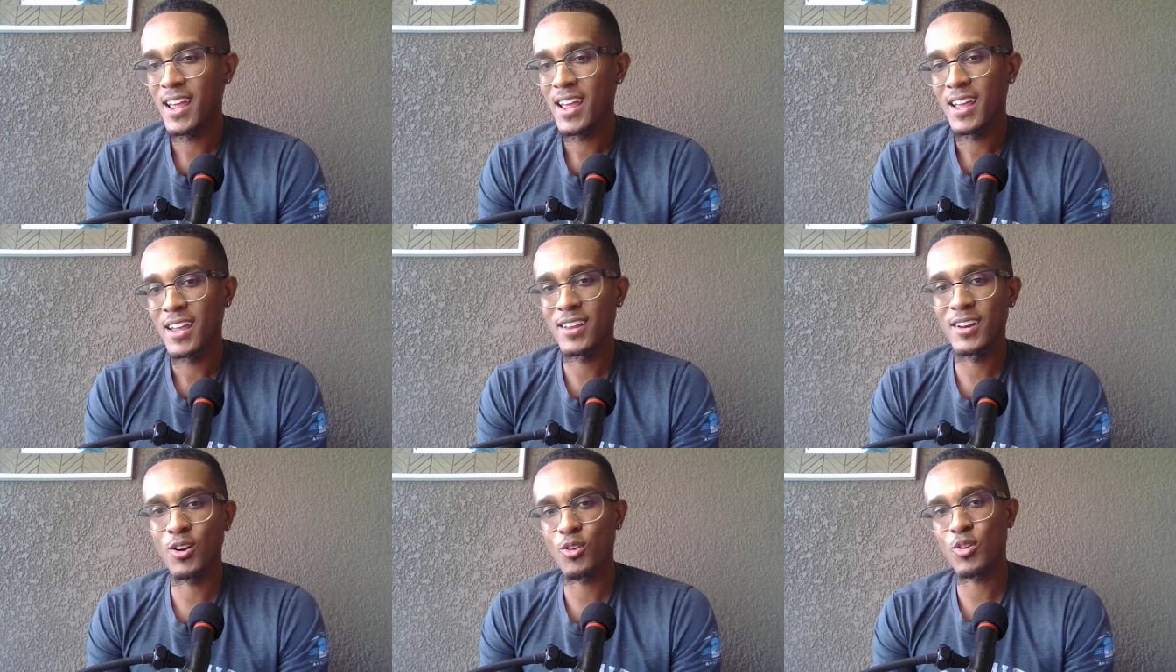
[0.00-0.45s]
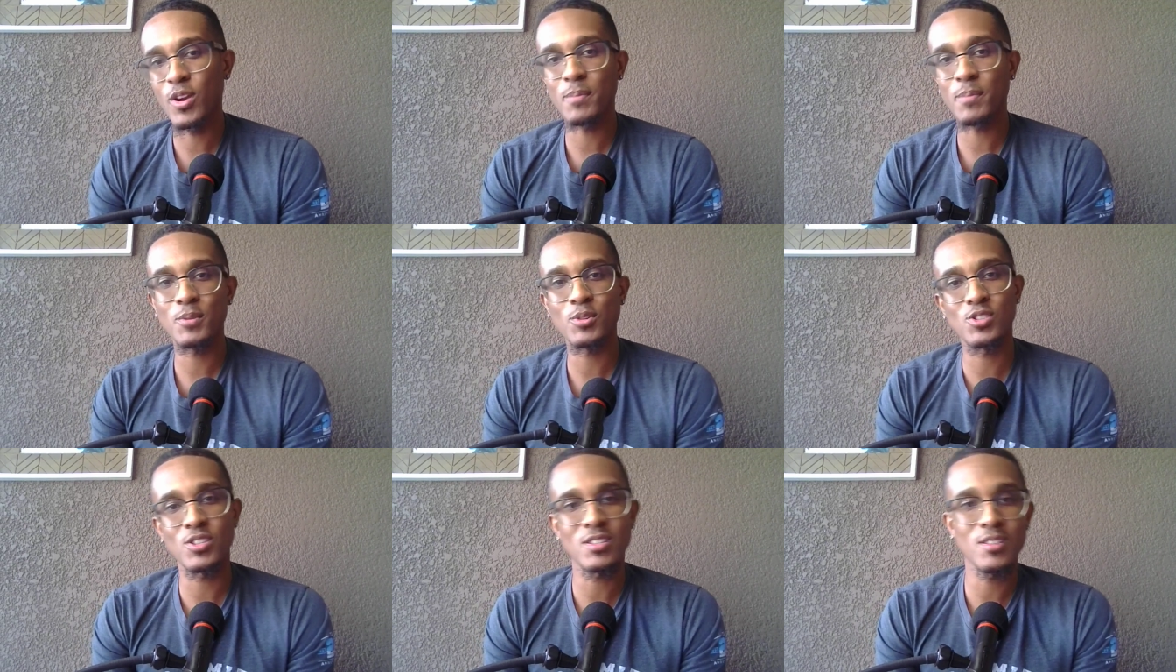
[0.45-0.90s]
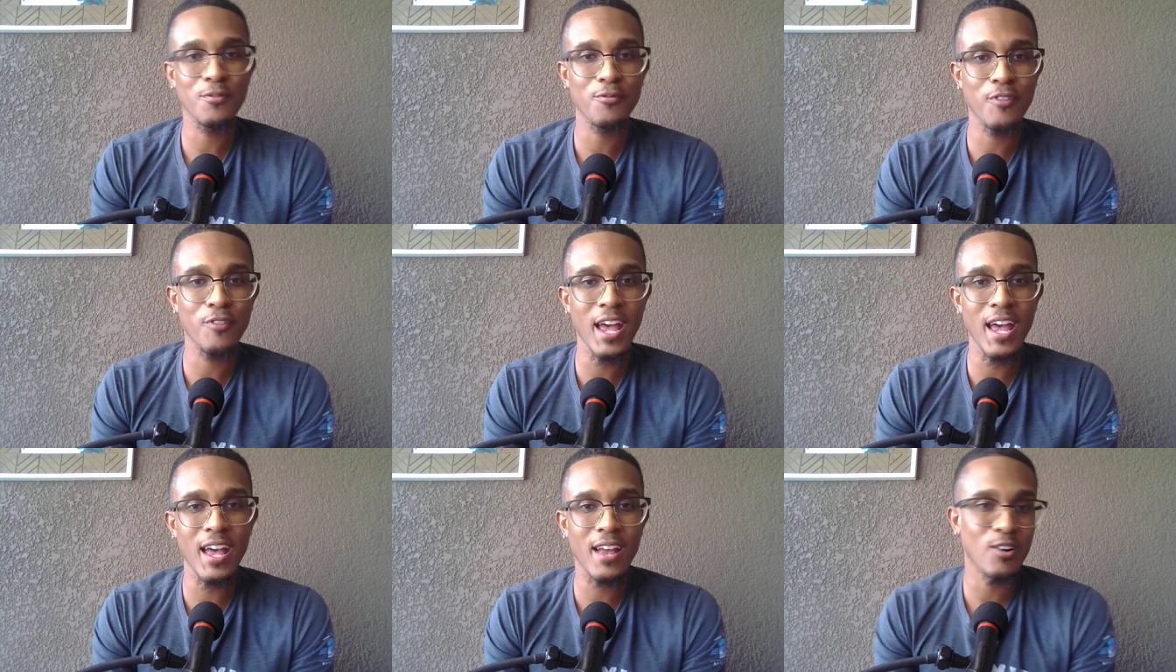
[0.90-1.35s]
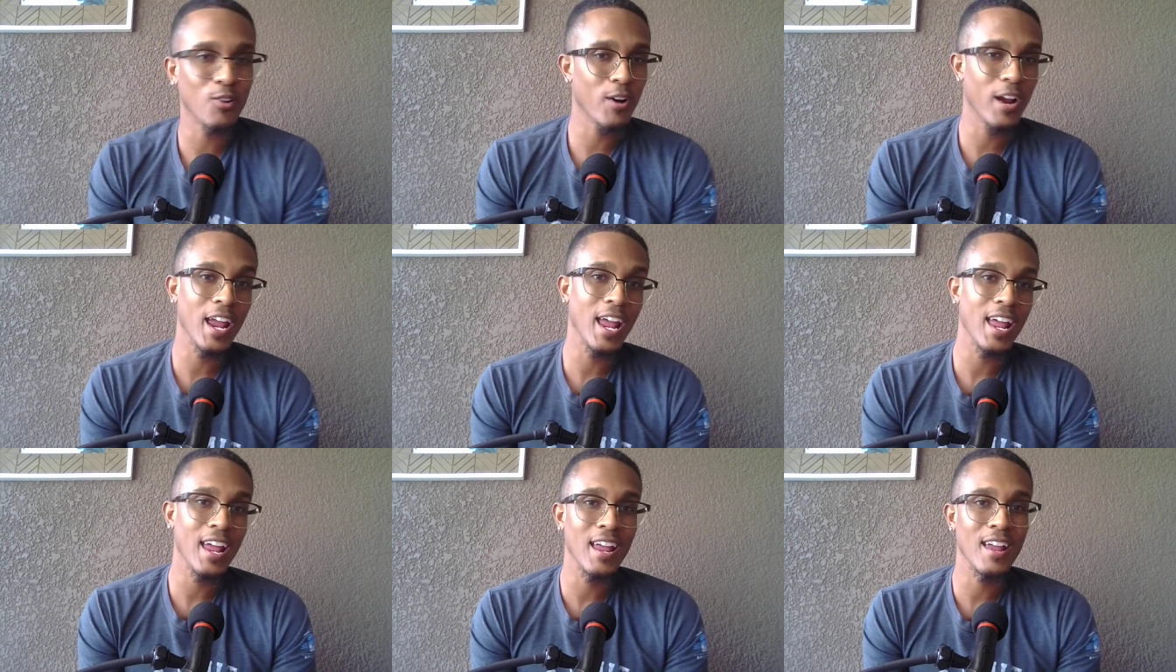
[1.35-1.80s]
you know crypto's just a fad or
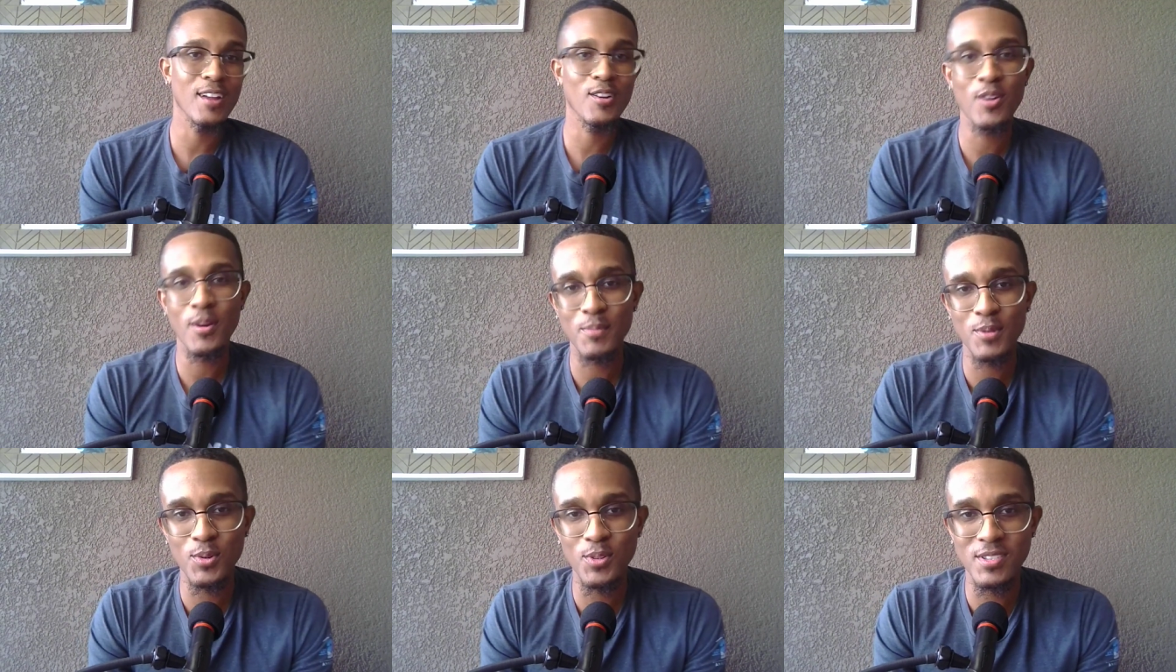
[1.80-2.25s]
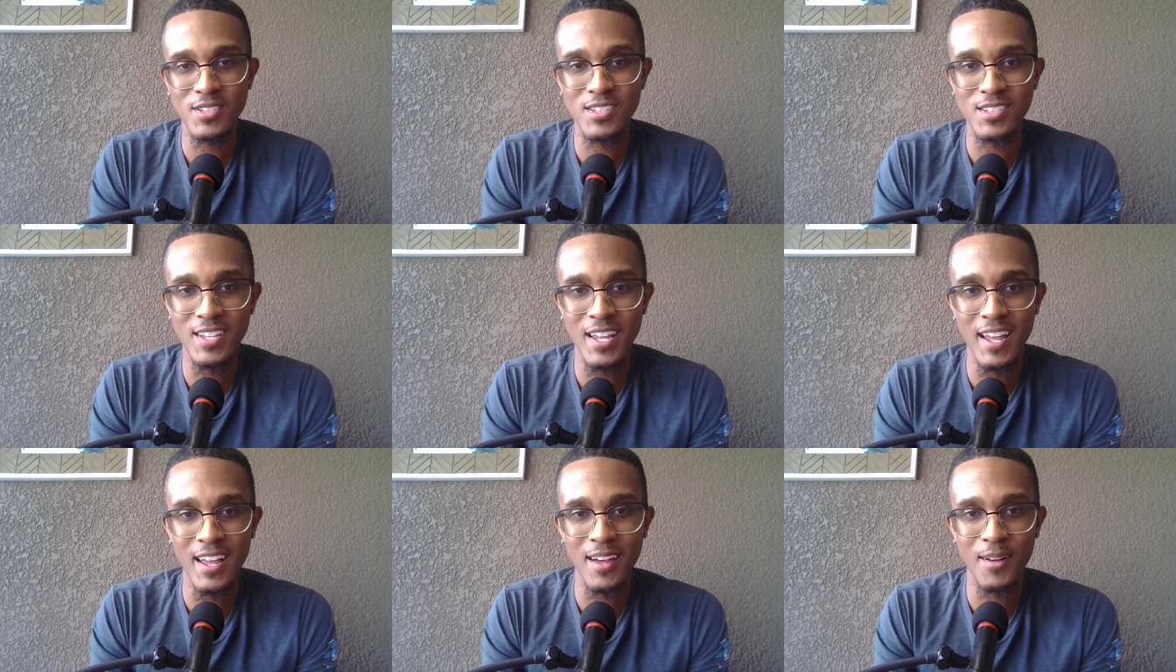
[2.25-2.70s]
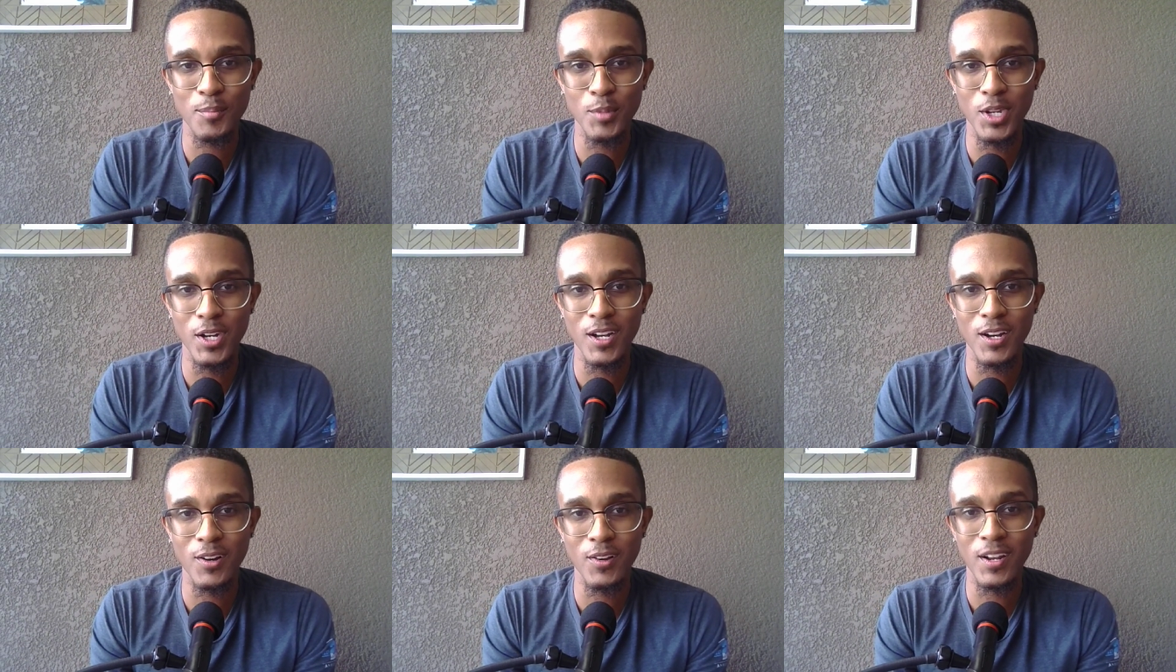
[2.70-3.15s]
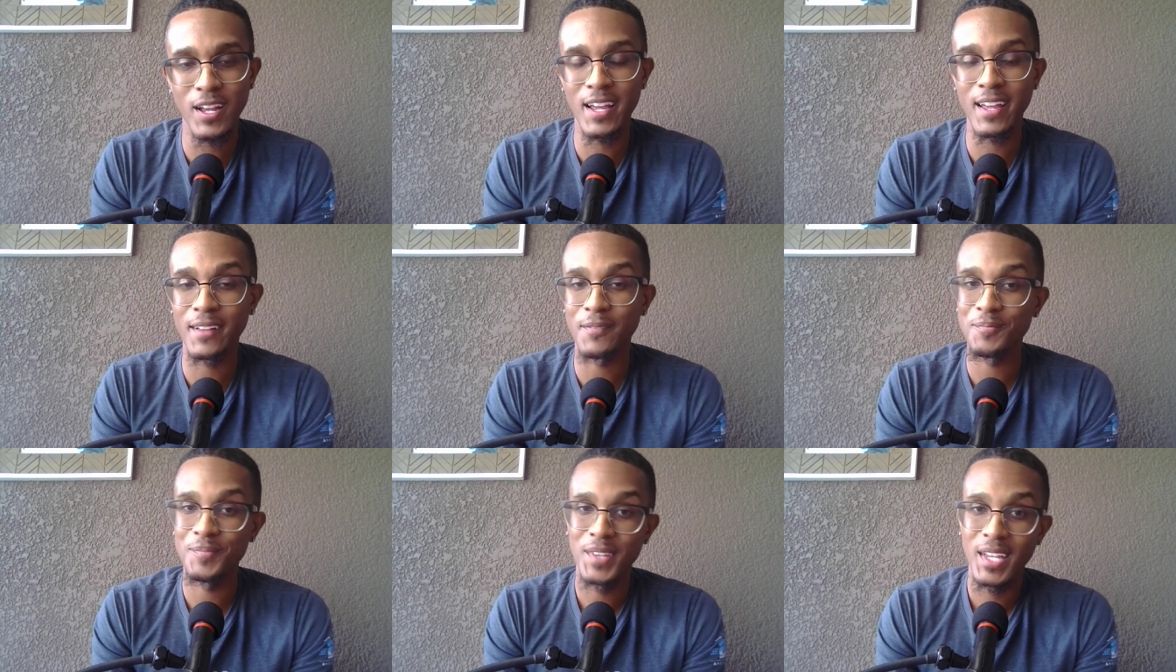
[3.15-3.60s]
hey crypto is a scam you know like